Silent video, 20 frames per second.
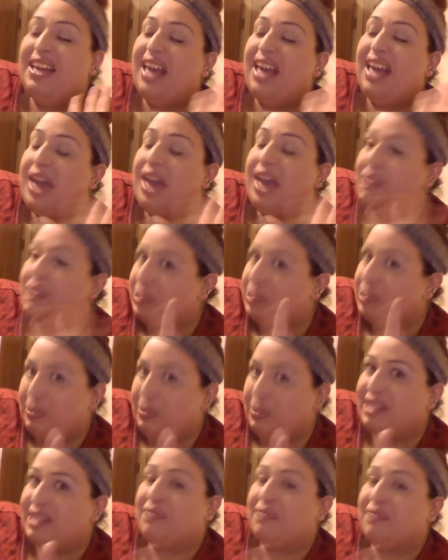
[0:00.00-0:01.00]
And there's a
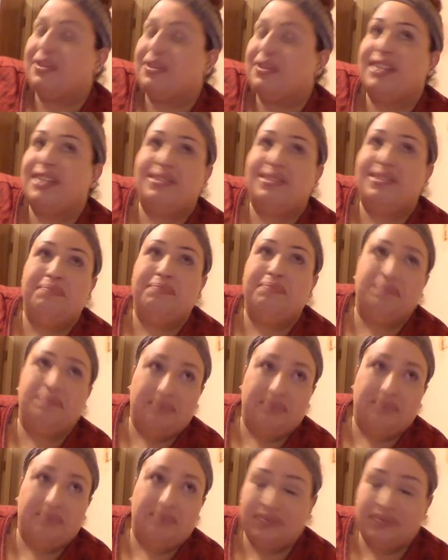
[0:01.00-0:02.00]
reason for this.
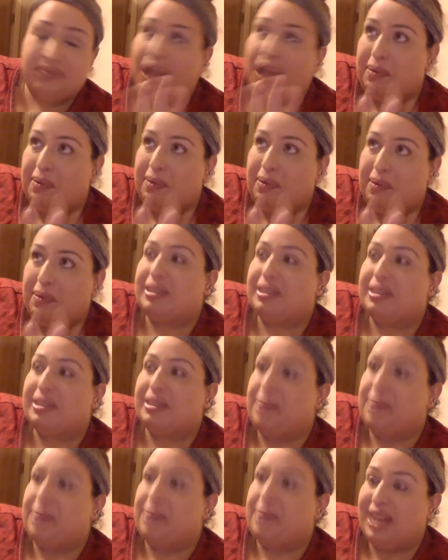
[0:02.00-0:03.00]
I promise. I'm
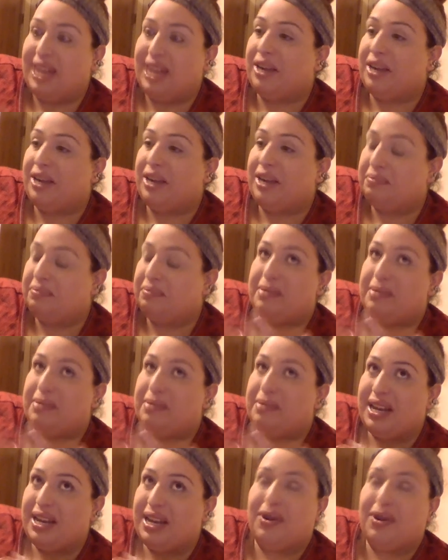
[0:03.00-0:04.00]
gonna get there, and I'm
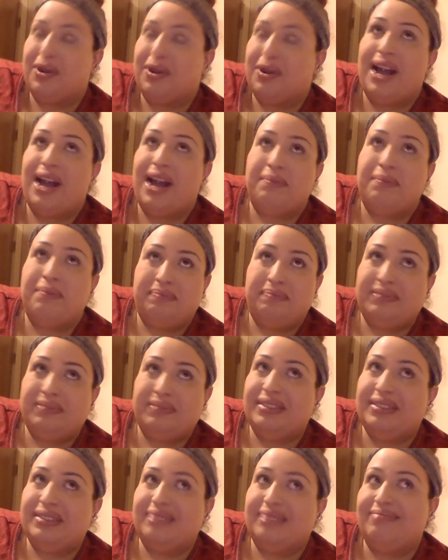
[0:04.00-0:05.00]
not gonna cry.
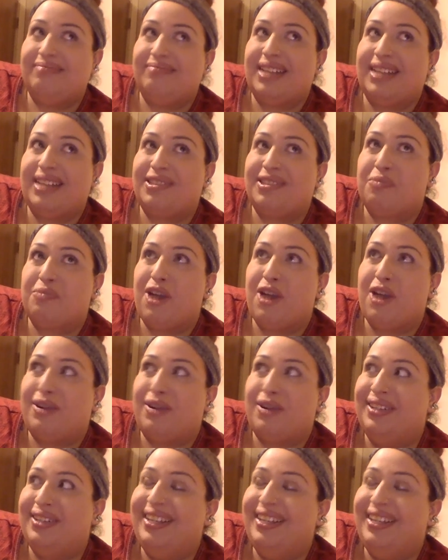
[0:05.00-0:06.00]
That's the prayer.
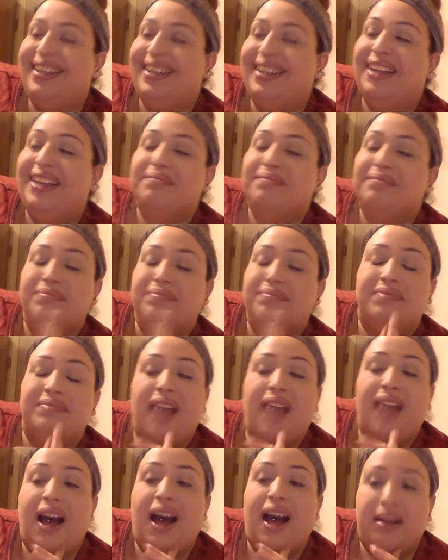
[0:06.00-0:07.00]

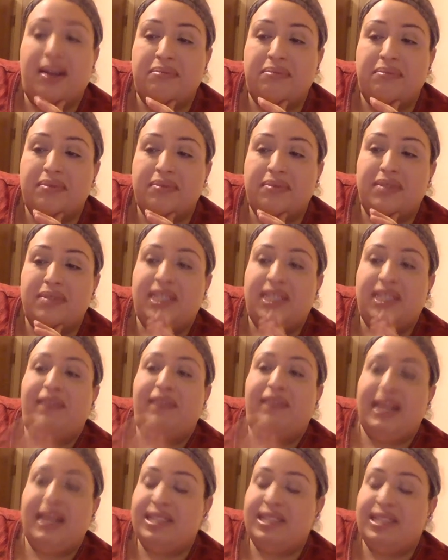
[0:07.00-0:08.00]
Um,
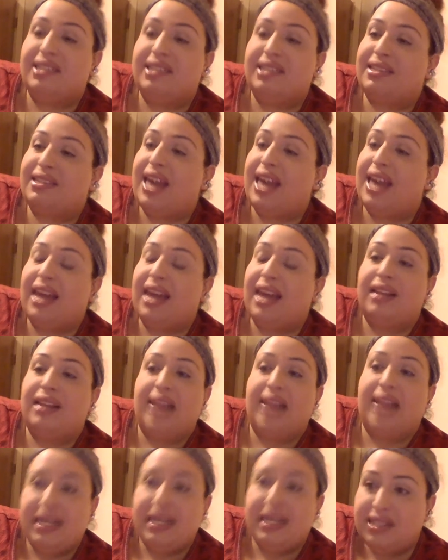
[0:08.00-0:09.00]
suffice it to say,
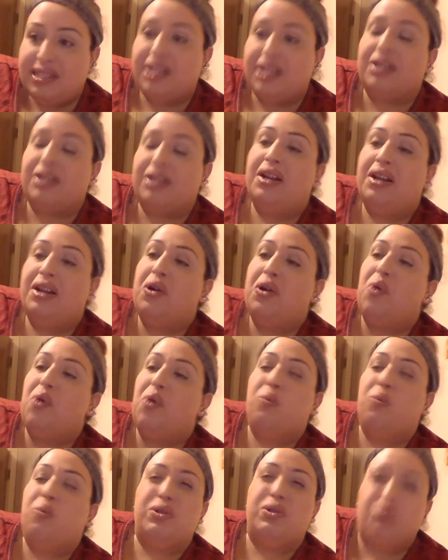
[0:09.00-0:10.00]
last year
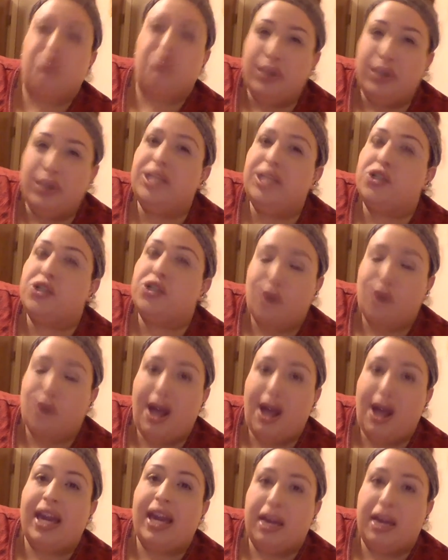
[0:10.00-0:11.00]
was really
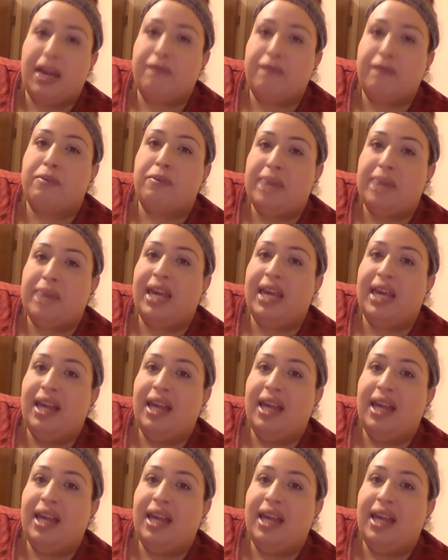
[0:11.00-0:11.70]
trying for me.